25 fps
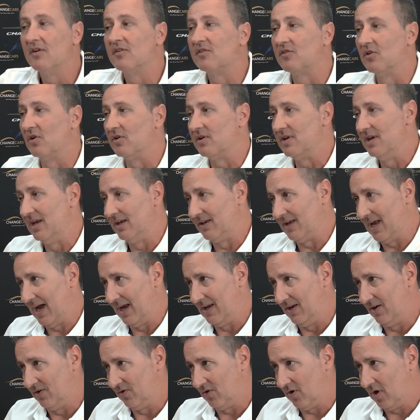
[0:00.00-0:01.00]
certain
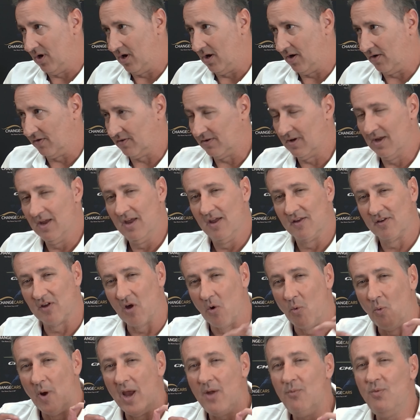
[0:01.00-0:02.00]
Italian cars. So
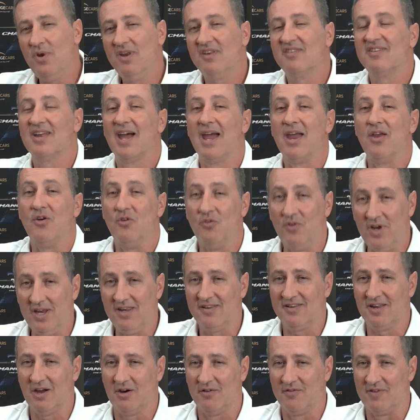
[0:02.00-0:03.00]
when we say
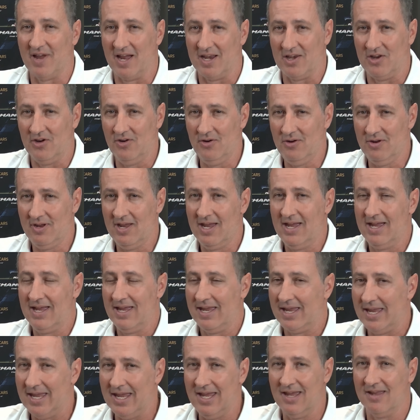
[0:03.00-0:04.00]
resale value
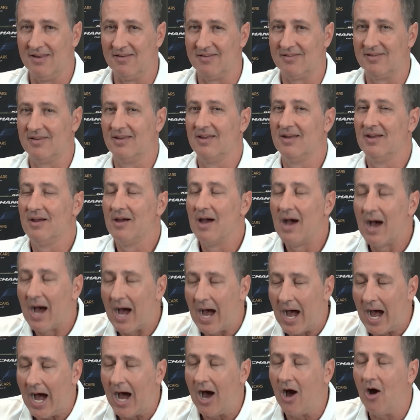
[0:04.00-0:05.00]
is
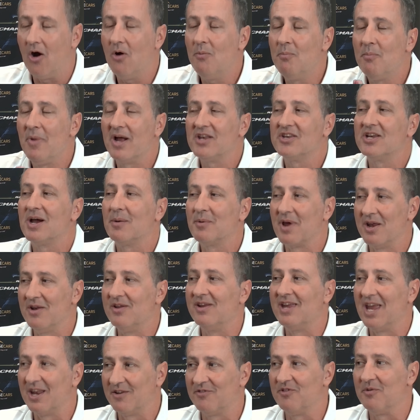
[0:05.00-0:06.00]
how much I'm going to
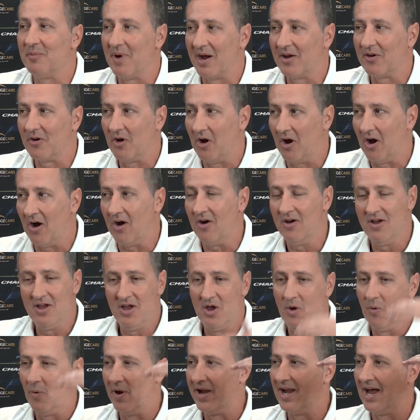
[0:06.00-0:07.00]
get for my car
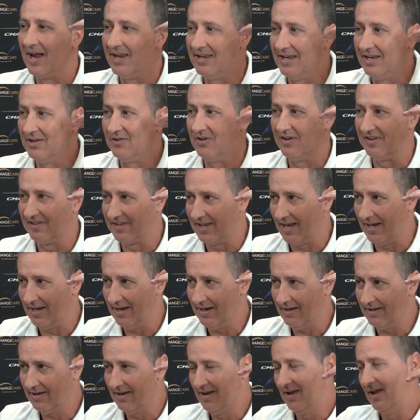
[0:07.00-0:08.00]
when I need to sell
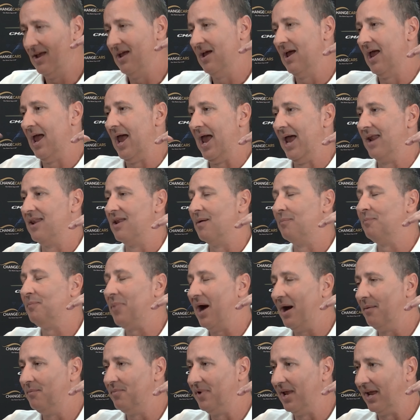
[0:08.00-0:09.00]
it, and the
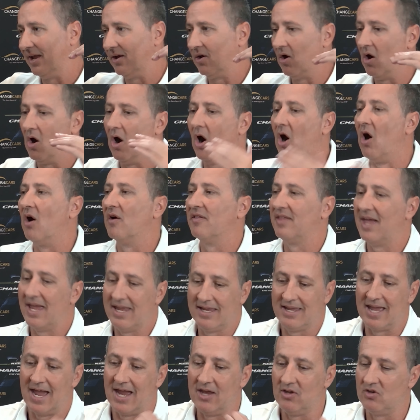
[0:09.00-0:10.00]
public, are they
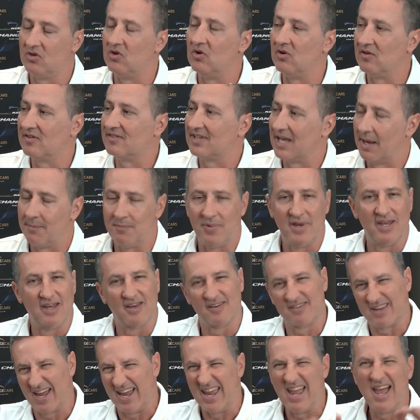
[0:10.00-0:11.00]
going to step in
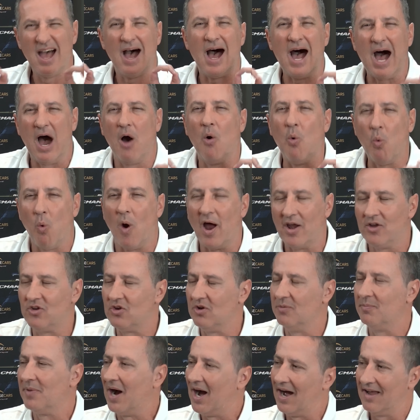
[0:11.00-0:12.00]
and say, I want
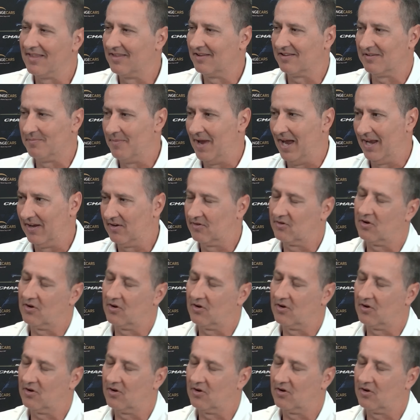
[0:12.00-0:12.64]
to buy this man's